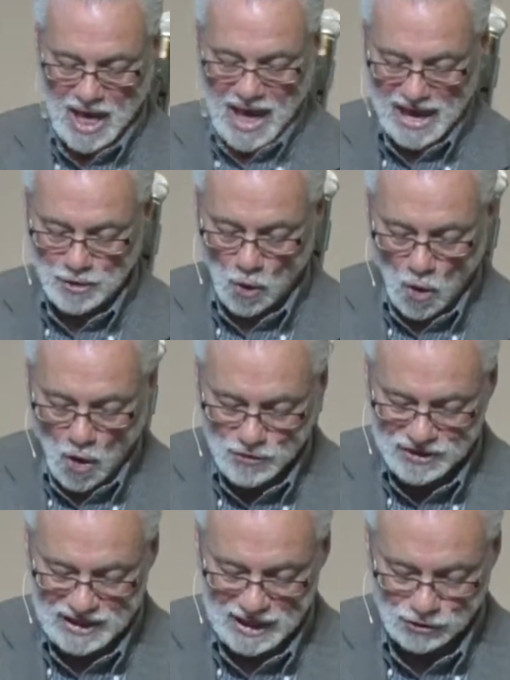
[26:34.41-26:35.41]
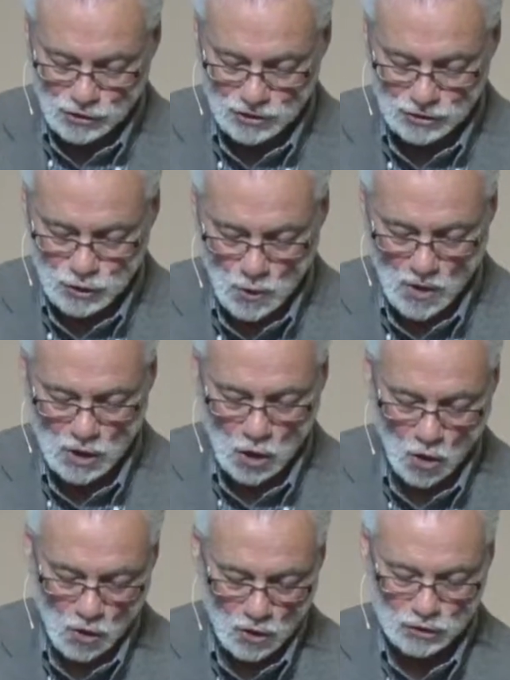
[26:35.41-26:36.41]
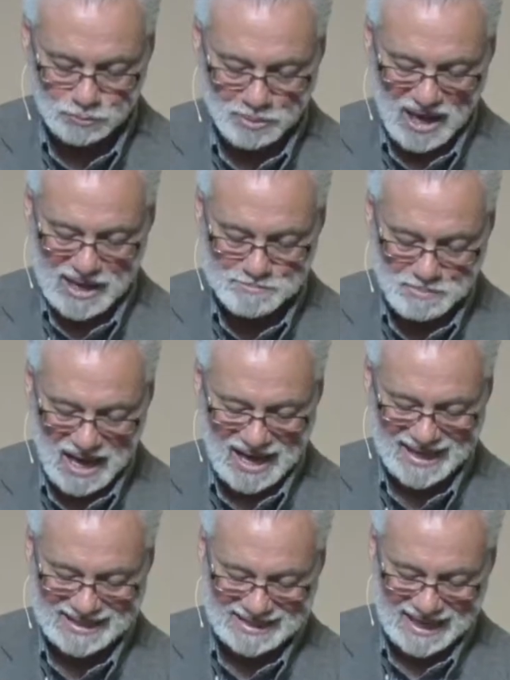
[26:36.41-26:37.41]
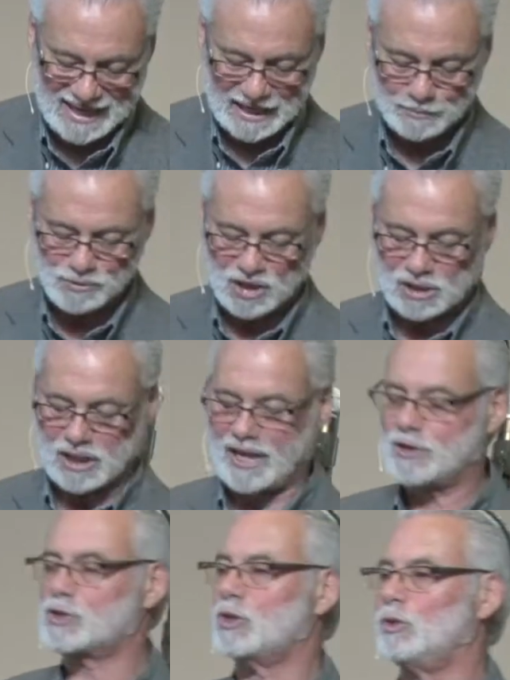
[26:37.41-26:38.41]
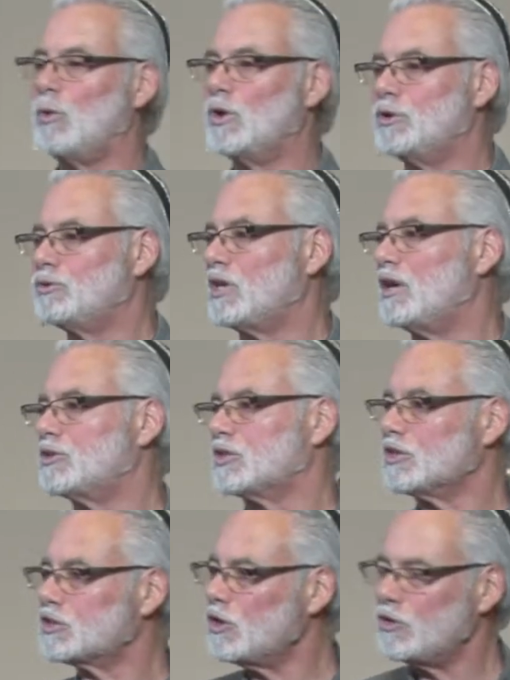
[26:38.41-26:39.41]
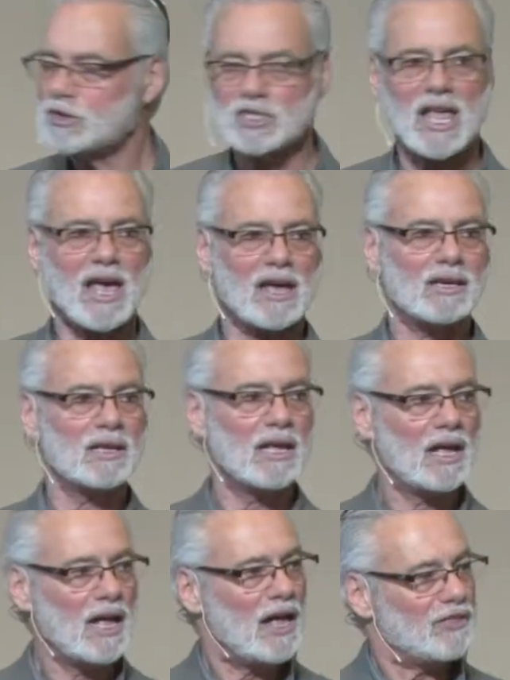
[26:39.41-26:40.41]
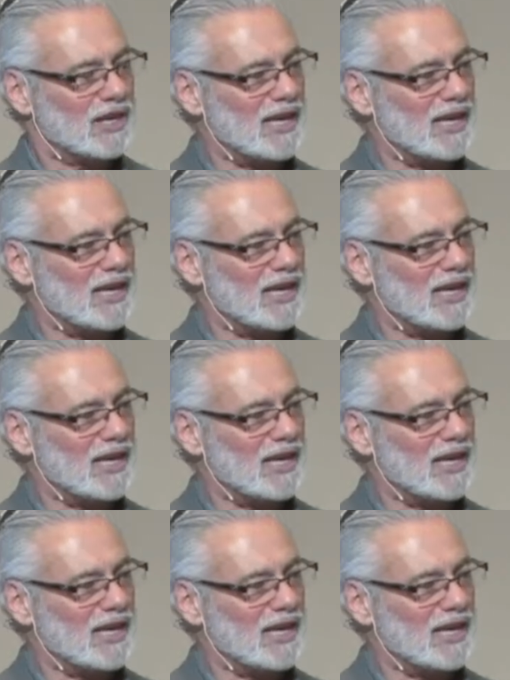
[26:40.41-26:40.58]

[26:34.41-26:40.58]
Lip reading: And all the nations who are called by my name, declares the Lord who does this. Notice that. The